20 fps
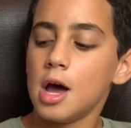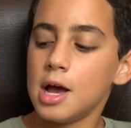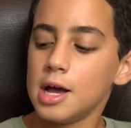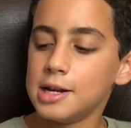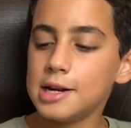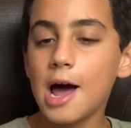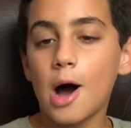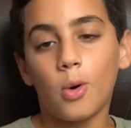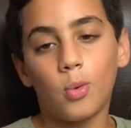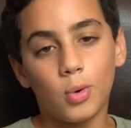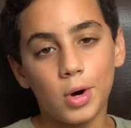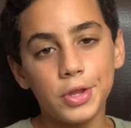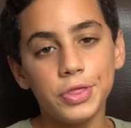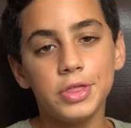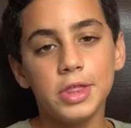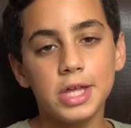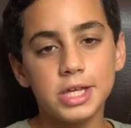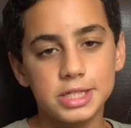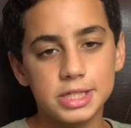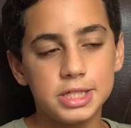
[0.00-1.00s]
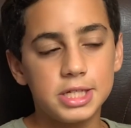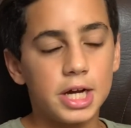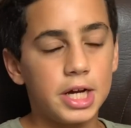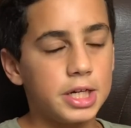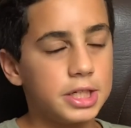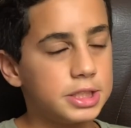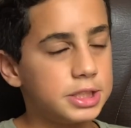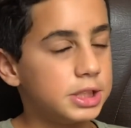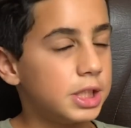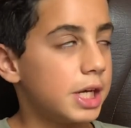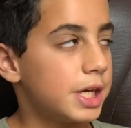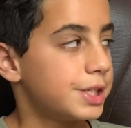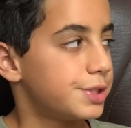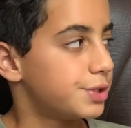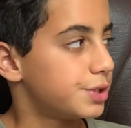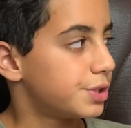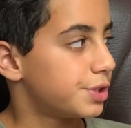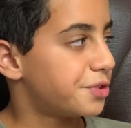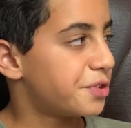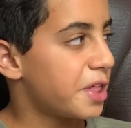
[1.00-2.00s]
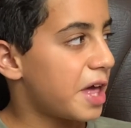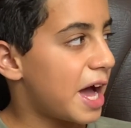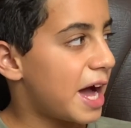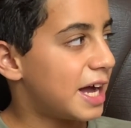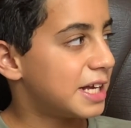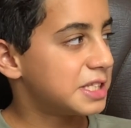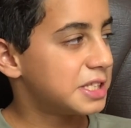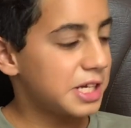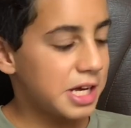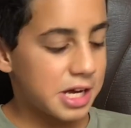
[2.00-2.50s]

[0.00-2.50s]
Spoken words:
Now what this does is that